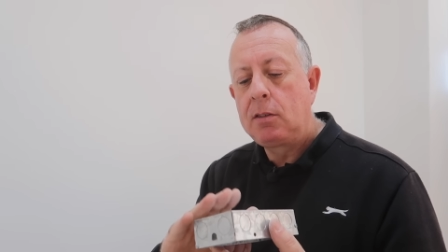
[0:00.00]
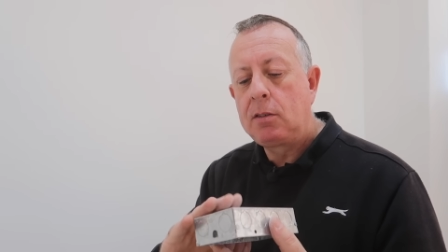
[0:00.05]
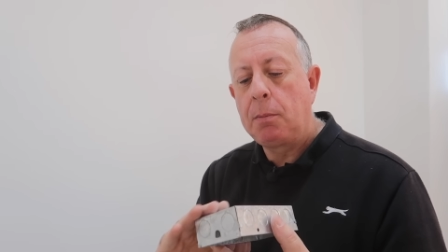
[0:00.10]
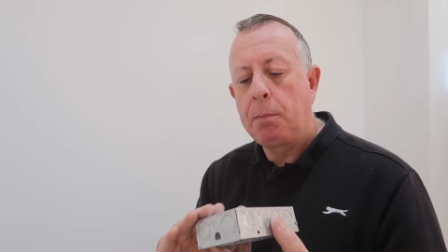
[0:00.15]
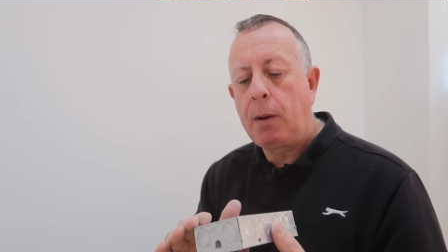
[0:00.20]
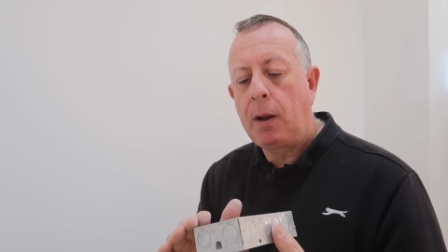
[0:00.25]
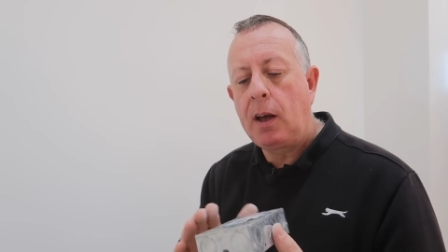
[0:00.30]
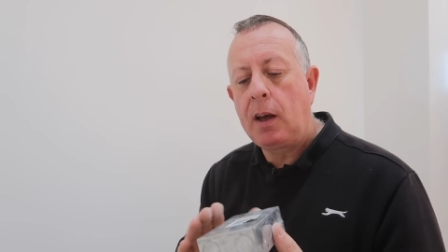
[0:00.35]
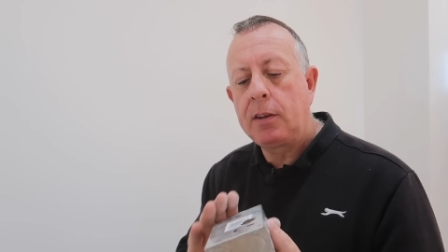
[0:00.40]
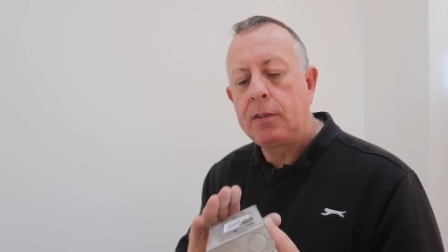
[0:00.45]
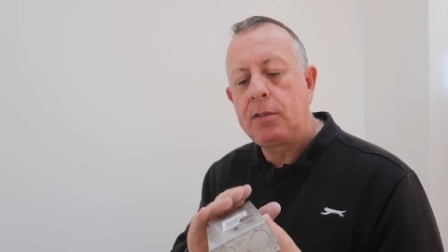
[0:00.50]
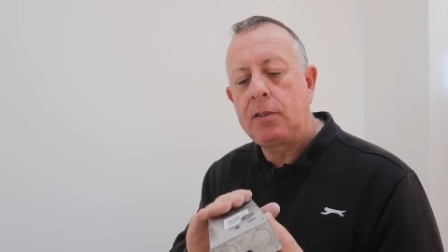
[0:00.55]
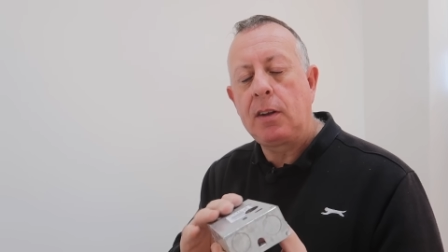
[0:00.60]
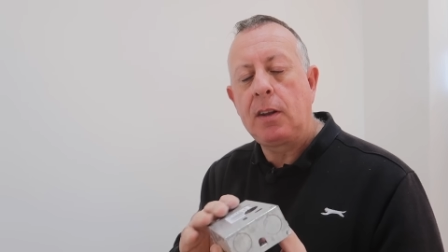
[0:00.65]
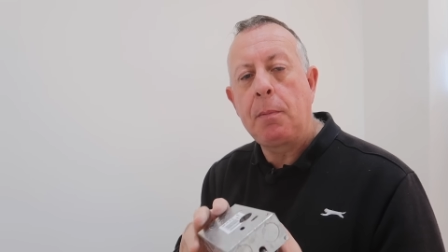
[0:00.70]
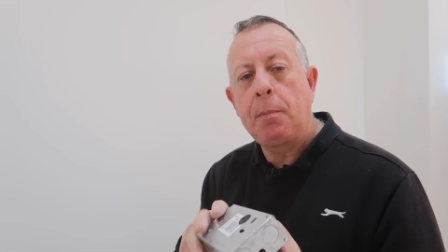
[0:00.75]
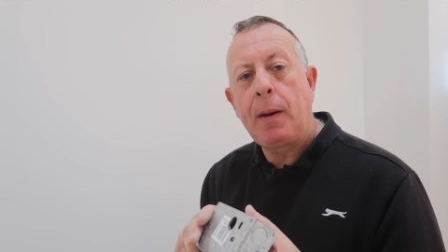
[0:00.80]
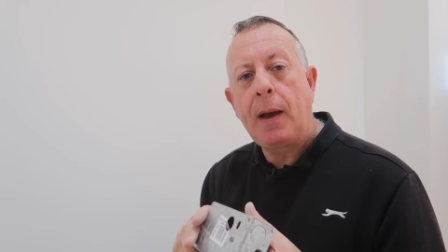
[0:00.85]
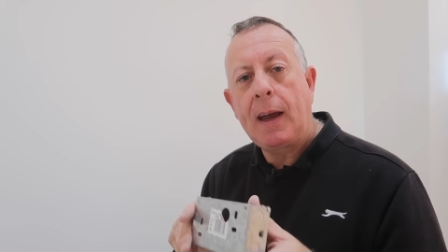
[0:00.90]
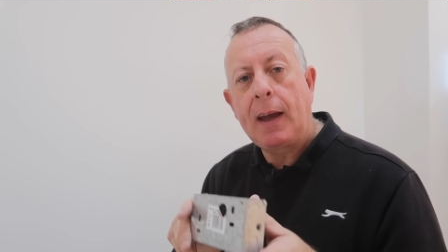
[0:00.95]
to
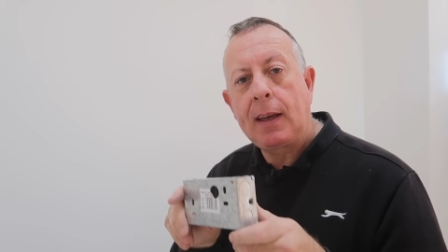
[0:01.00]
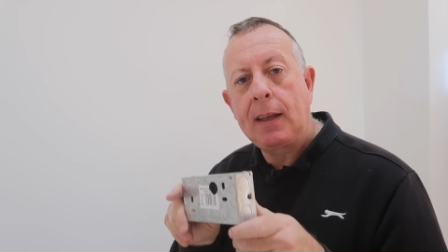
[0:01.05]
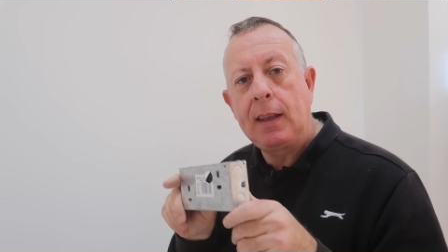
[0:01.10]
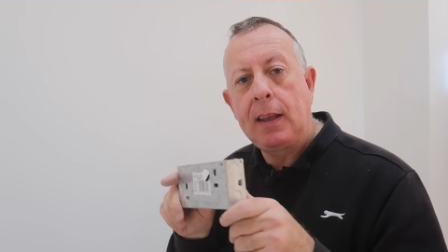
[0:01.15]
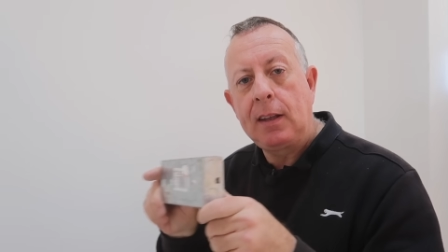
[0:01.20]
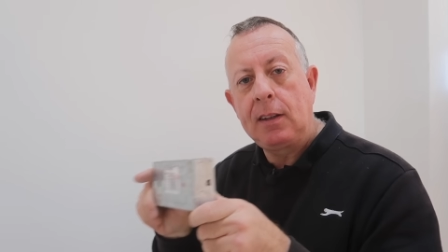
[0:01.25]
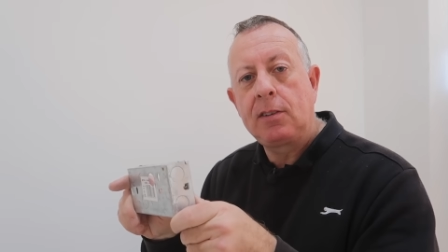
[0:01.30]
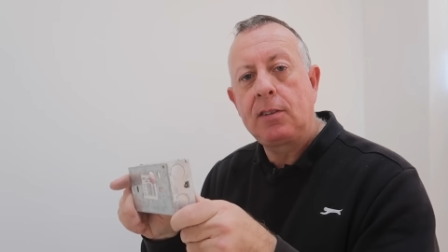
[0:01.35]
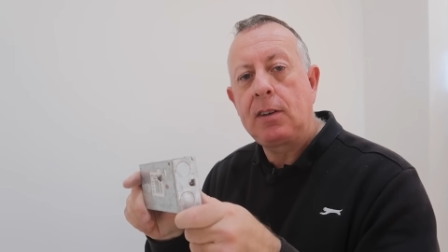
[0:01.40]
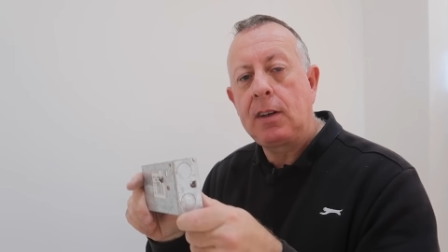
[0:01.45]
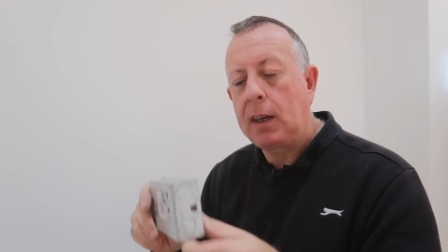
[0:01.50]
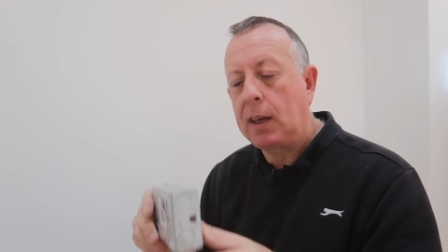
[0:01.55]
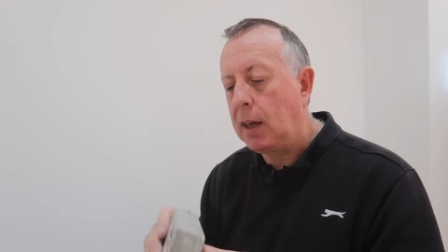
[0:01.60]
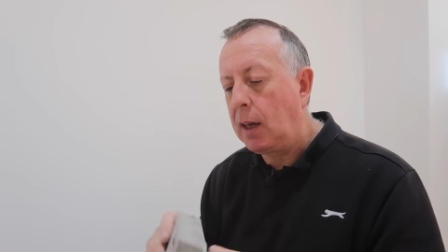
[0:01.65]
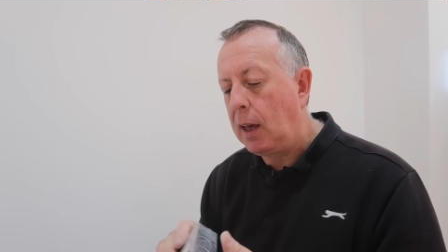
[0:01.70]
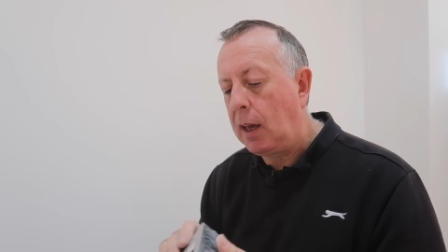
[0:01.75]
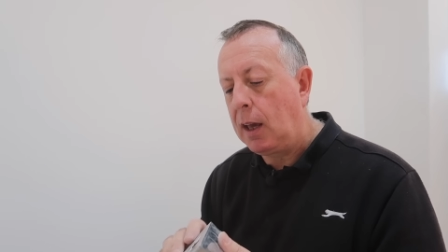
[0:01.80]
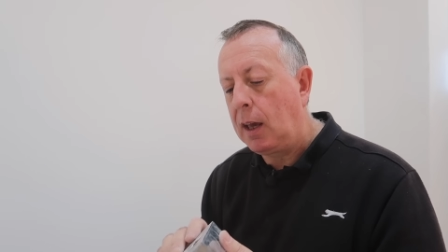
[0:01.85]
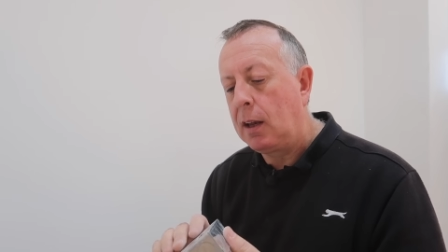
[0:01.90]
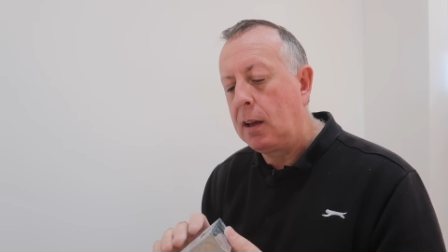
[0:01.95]
plaster the back and then stick
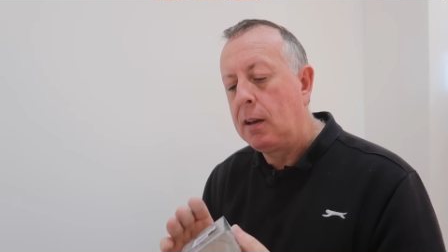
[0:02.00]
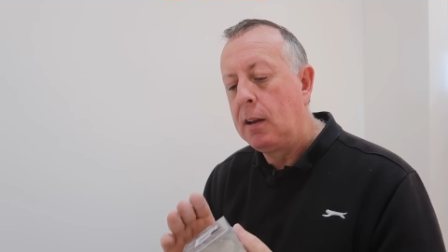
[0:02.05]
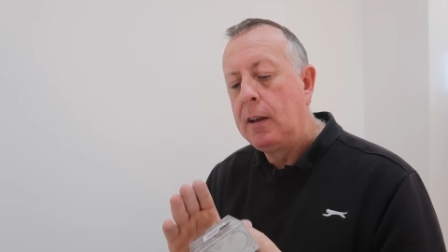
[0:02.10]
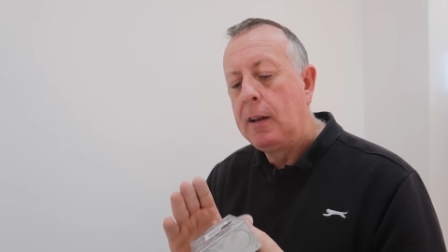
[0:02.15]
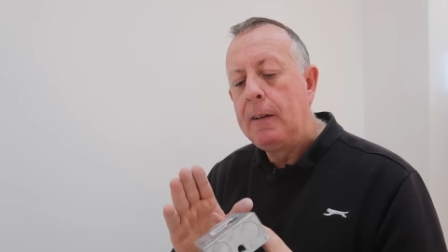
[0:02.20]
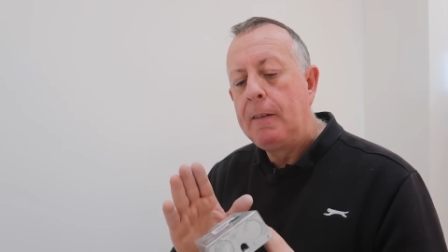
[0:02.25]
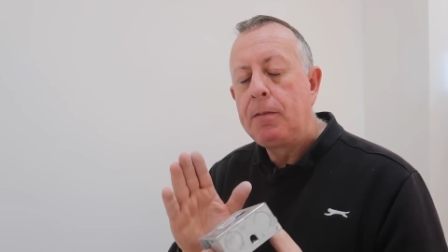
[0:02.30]
it in.